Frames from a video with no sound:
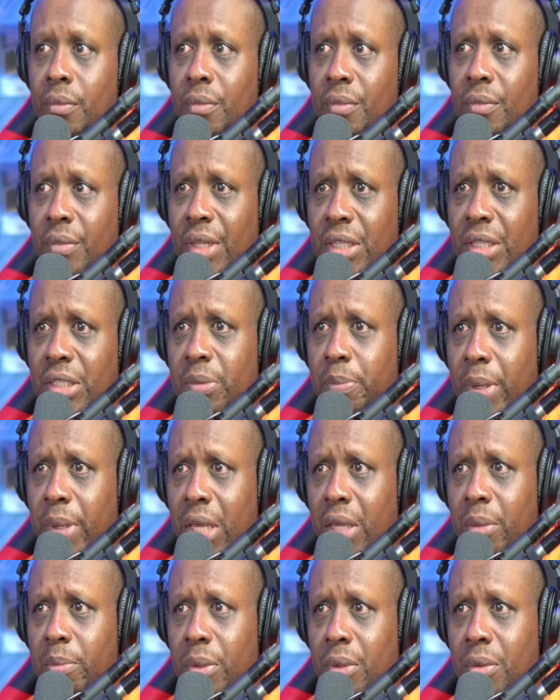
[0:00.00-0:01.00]
These
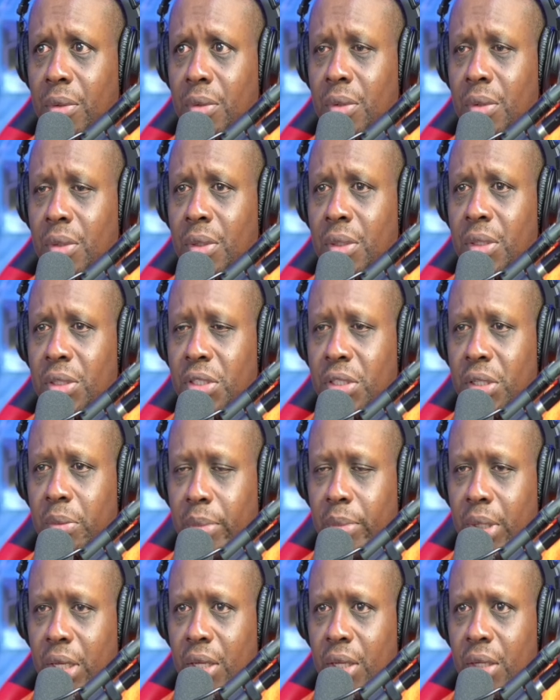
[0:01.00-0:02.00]
people should
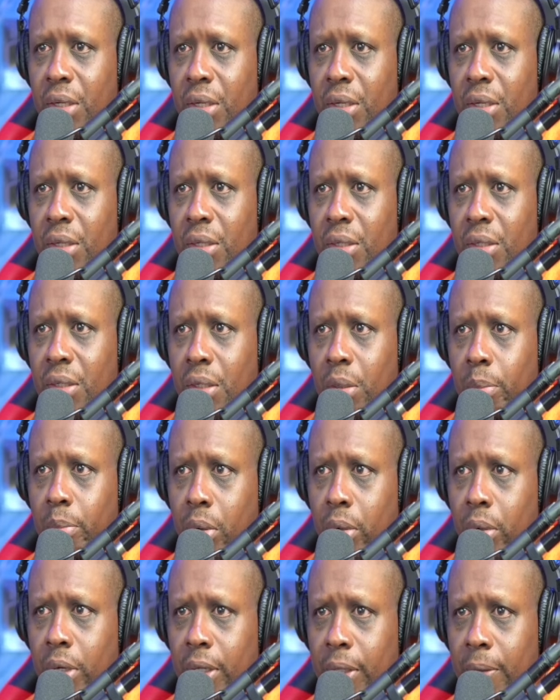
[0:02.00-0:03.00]
be
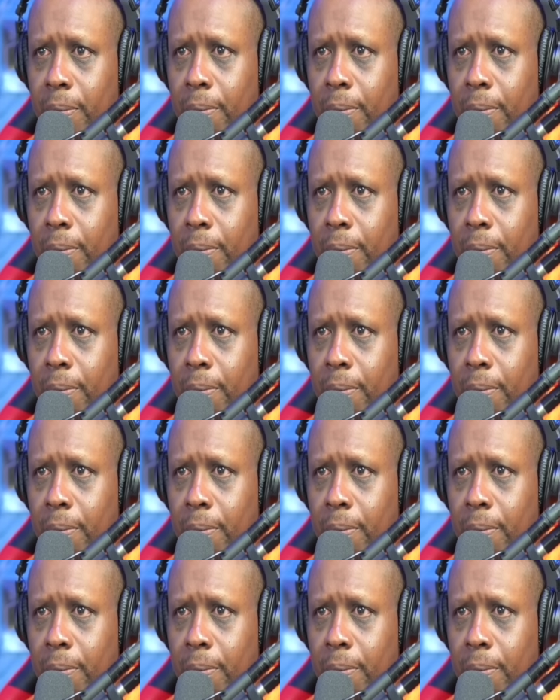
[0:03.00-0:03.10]
deported.